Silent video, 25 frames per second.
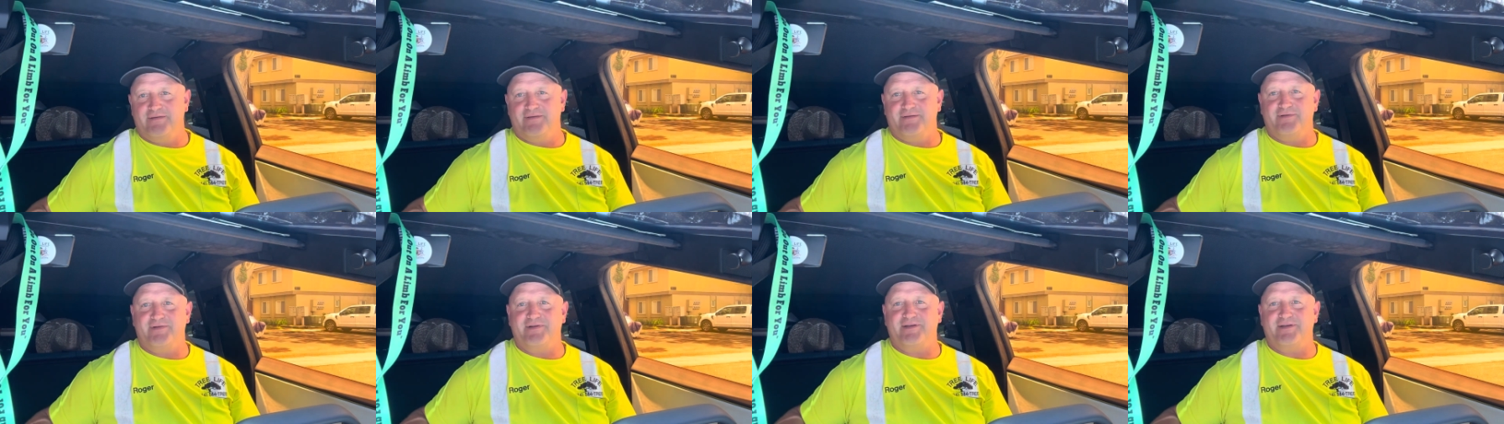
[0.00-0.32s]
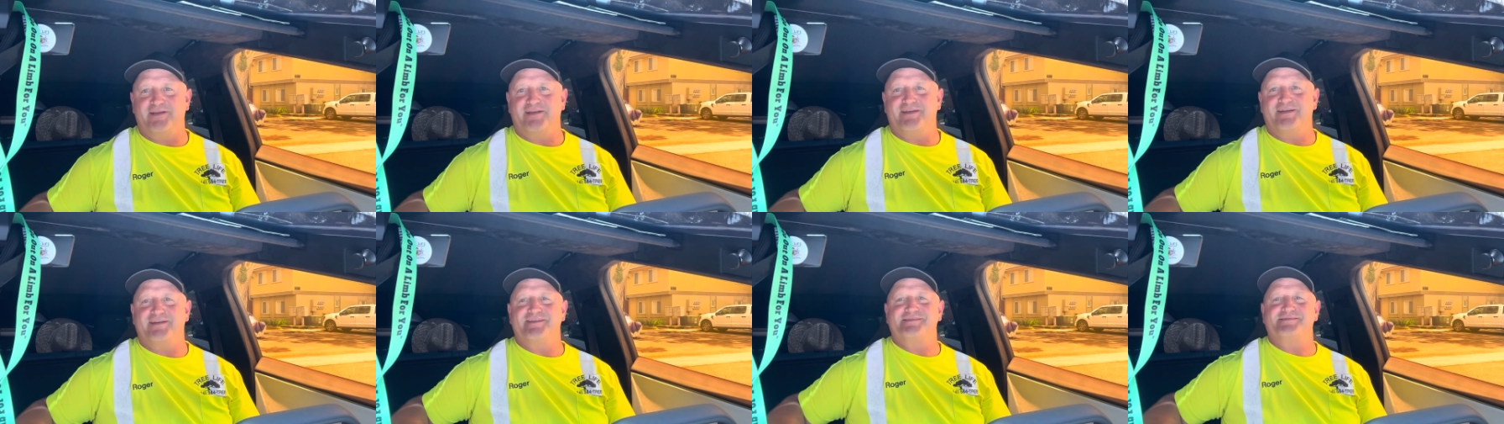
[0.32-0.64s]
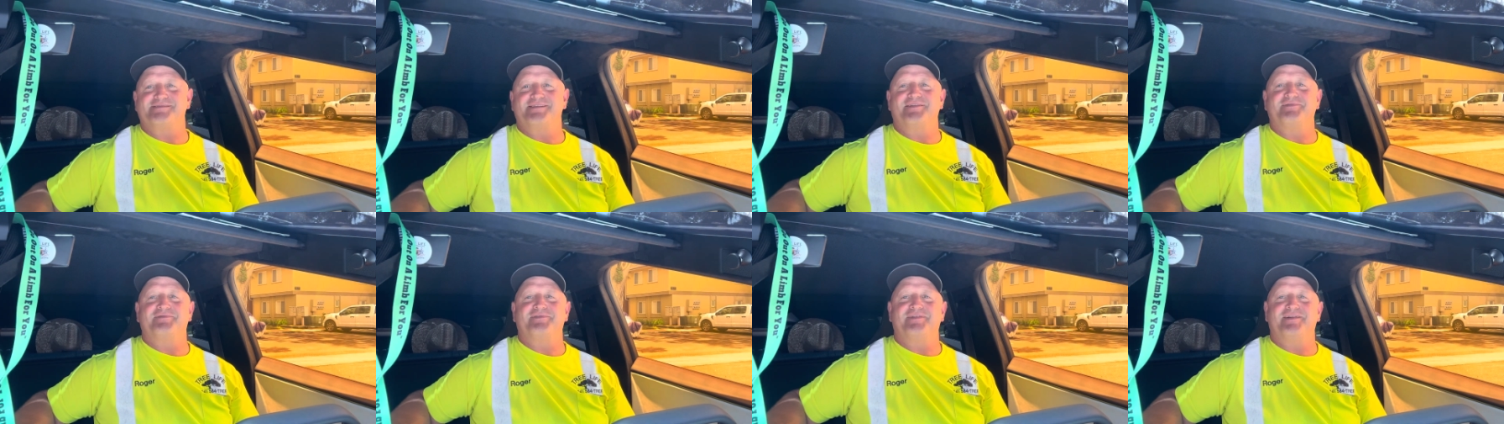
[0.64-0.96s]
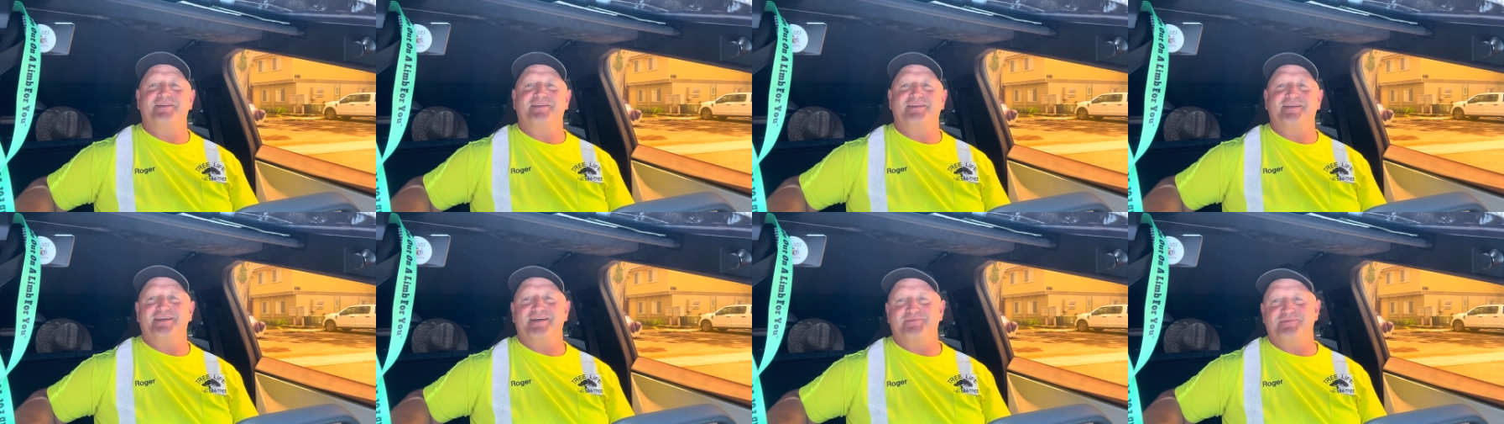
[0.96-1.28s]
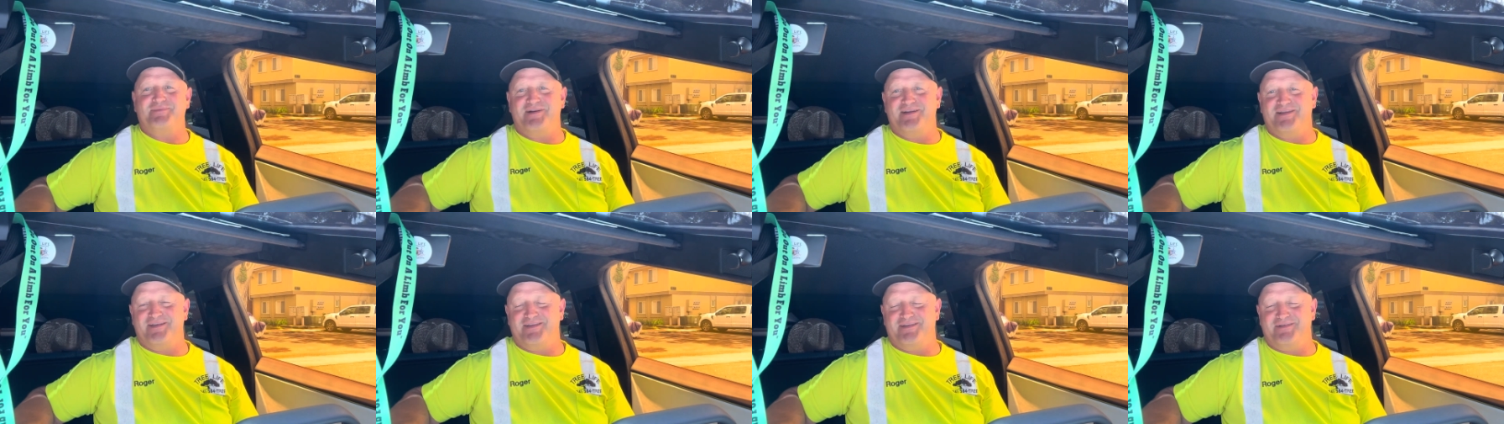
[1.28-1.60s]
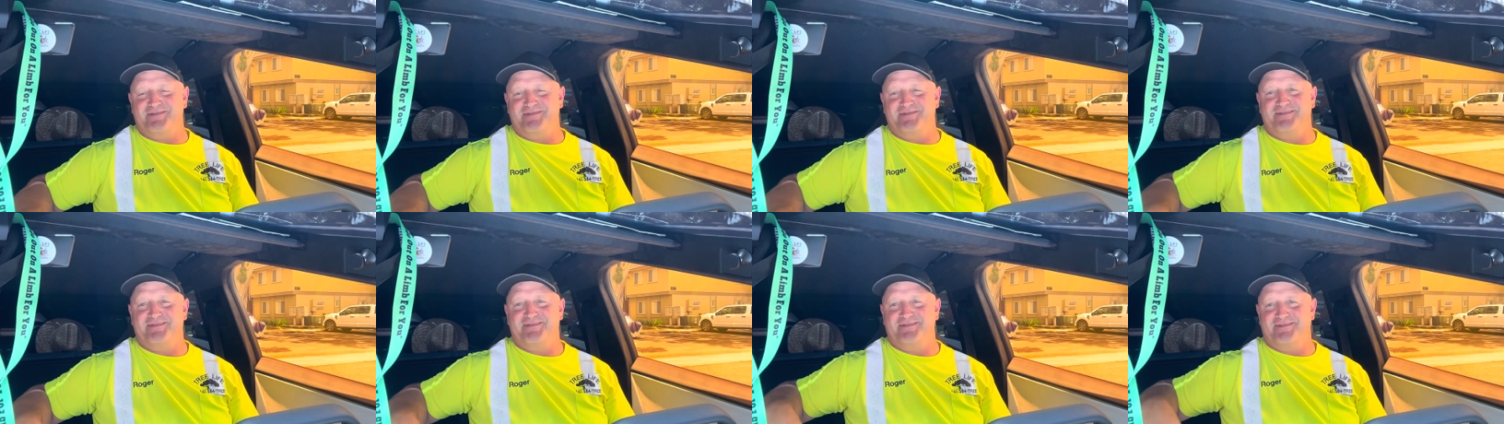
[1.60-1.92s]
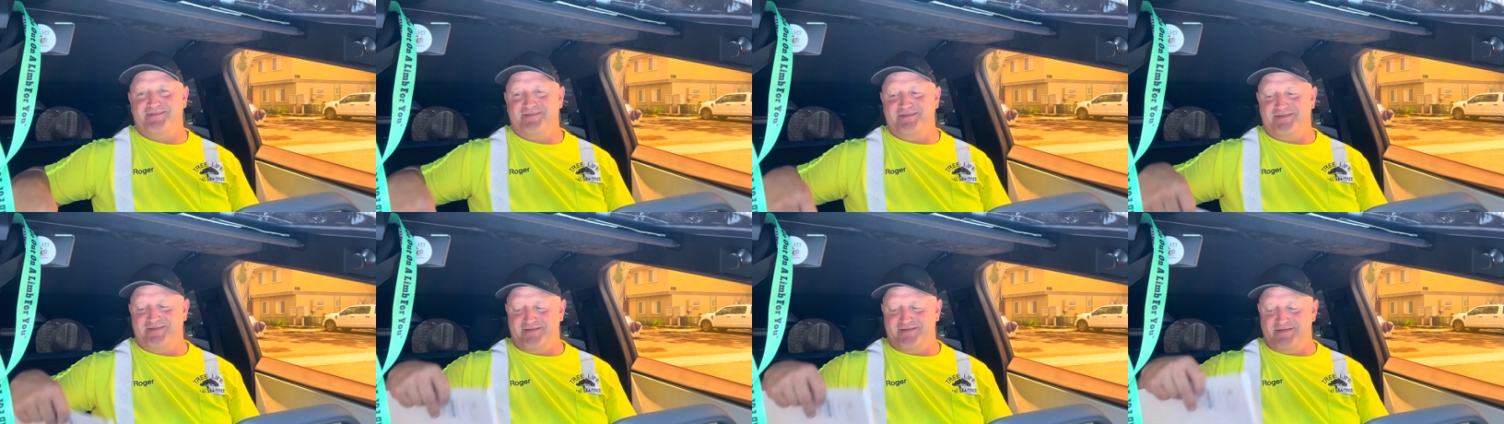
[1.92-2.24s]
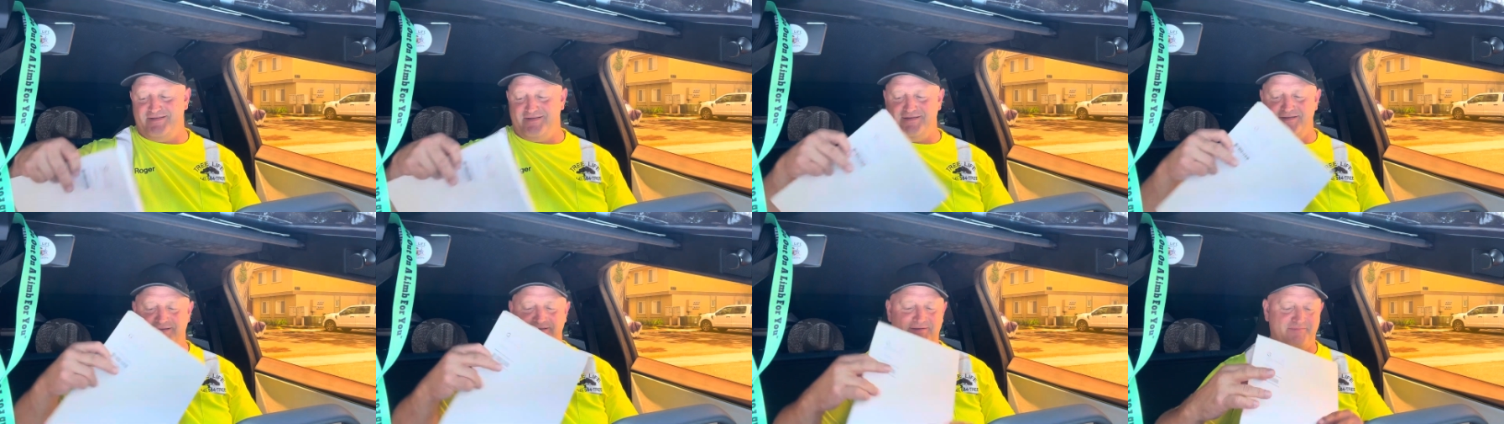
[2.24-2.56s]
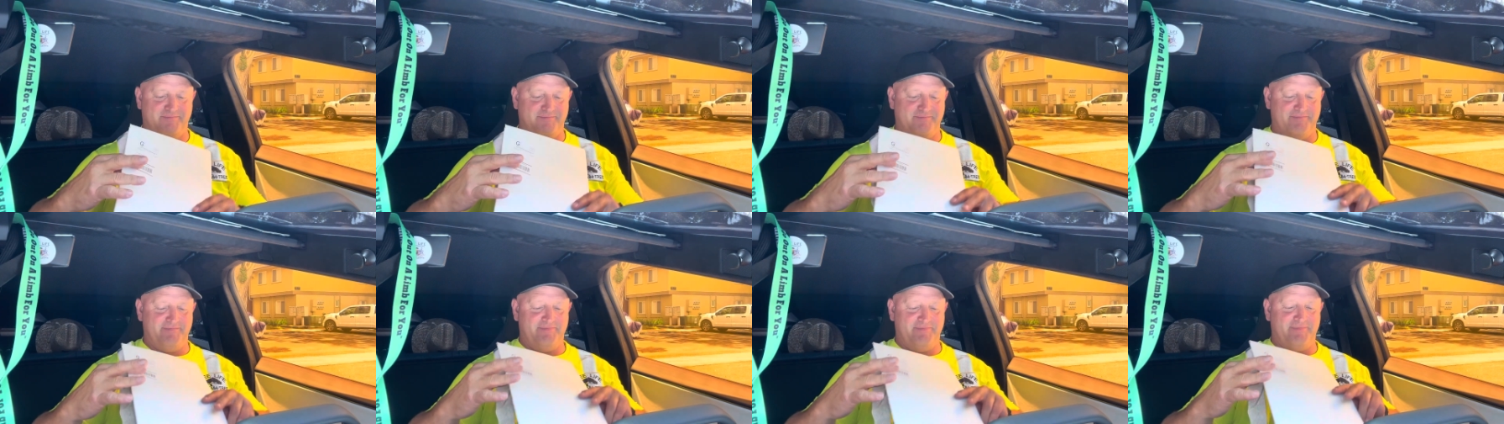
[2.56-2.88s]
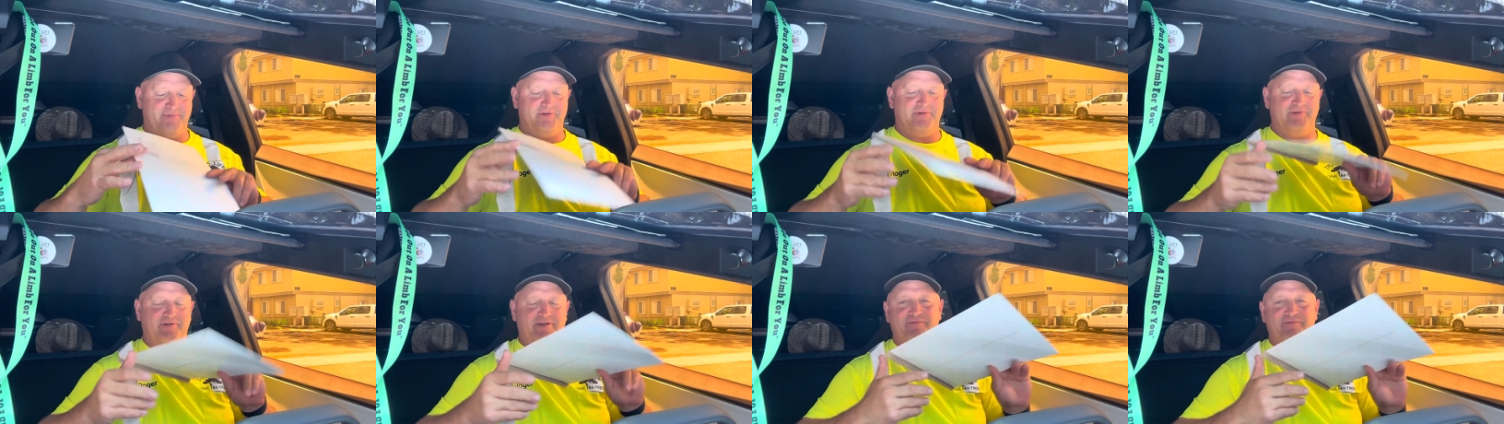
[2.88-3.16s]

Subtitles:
All right, guys, I finally got my little